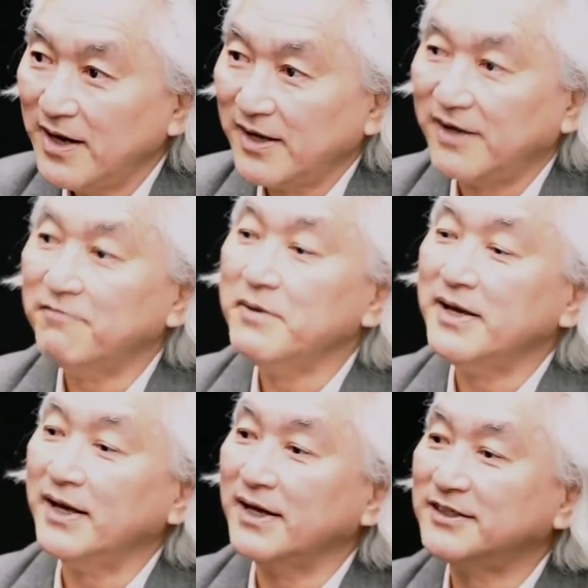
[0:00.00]
Give
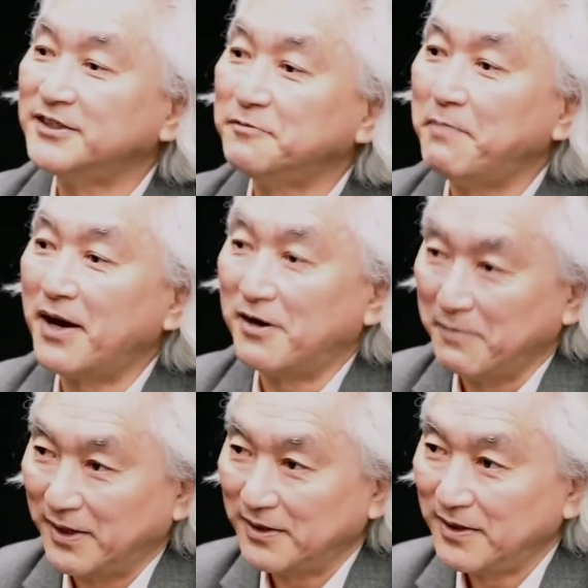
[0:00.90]
me an
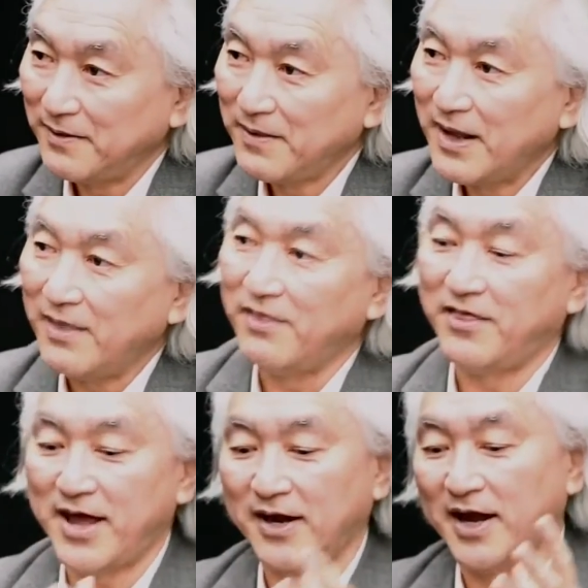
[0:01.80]
experiment
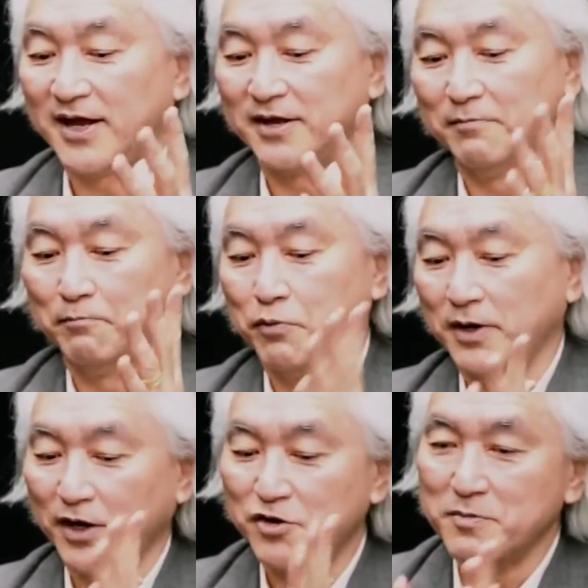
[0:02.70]
that I can
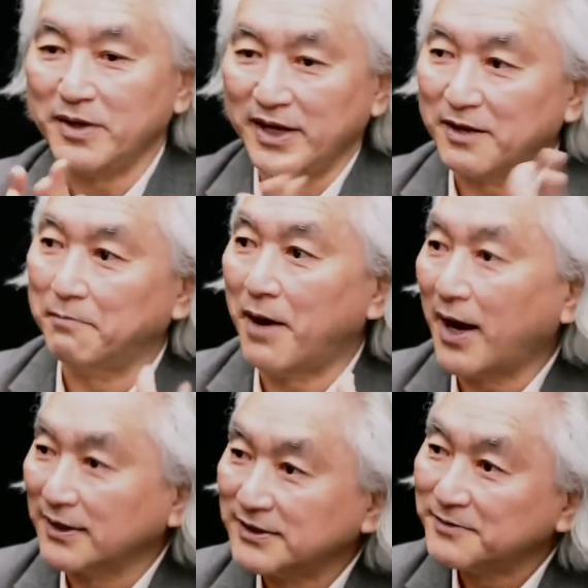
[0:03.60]
put a human in a
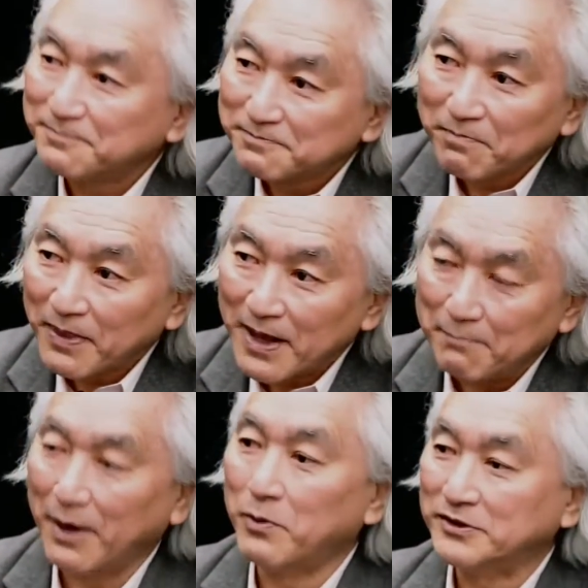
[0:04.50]
box
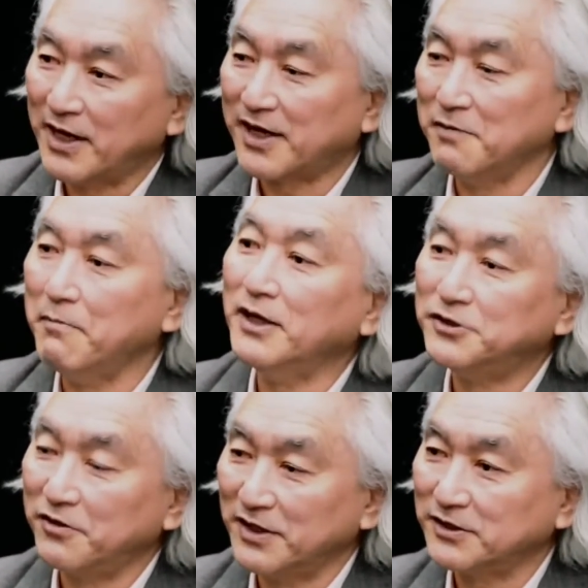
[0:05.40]
by which I can
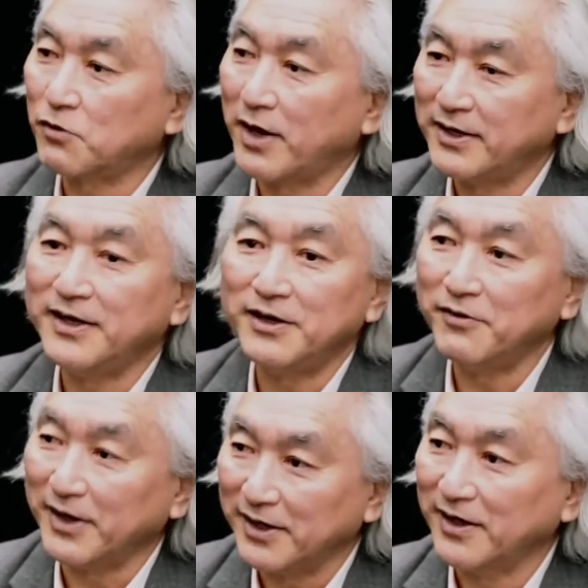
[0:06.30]
measure this
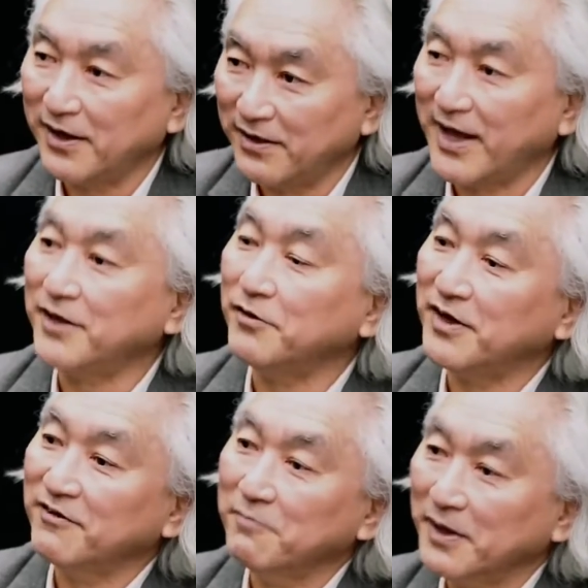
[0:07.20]
criterion that you
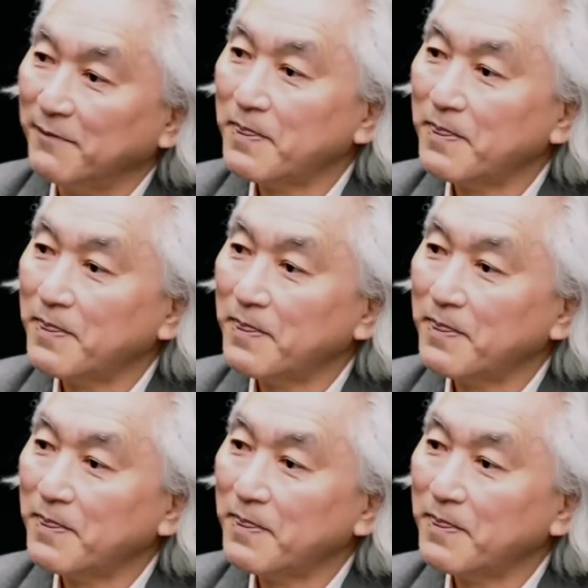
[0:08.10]
give me.